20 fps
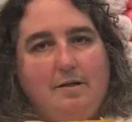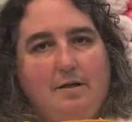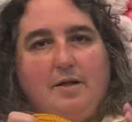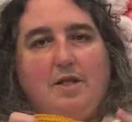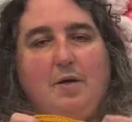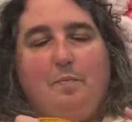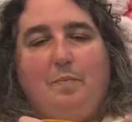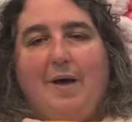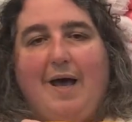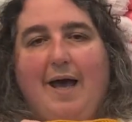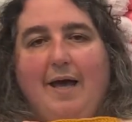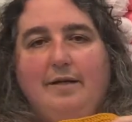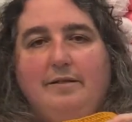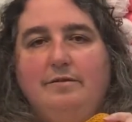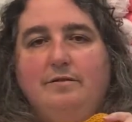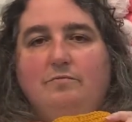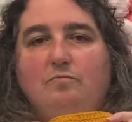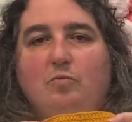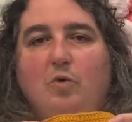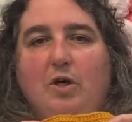The
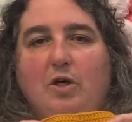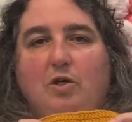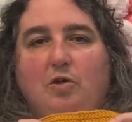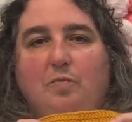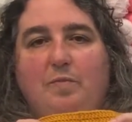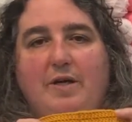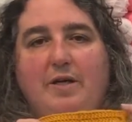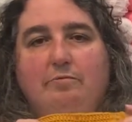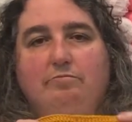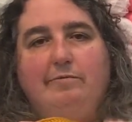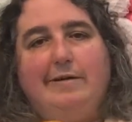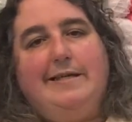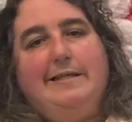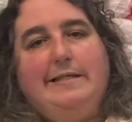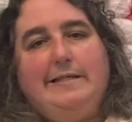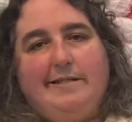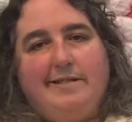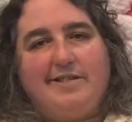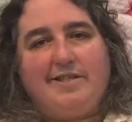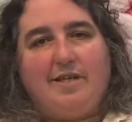pattern will be
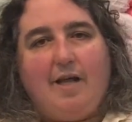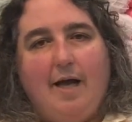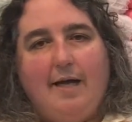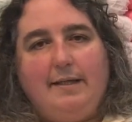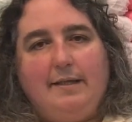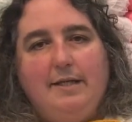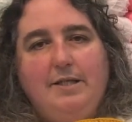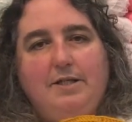written slightly